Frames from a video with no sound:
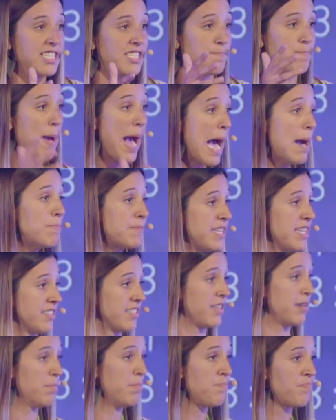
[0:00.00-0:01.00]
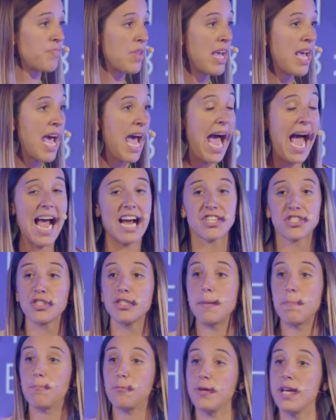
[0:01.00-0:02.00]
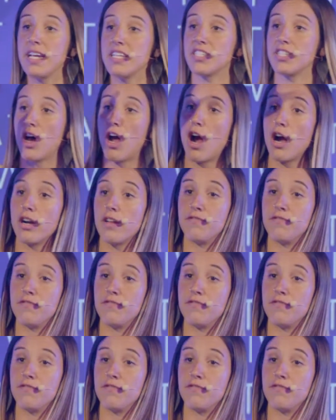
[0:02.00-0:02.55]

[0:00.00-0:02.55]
baptism actually pleased the heart of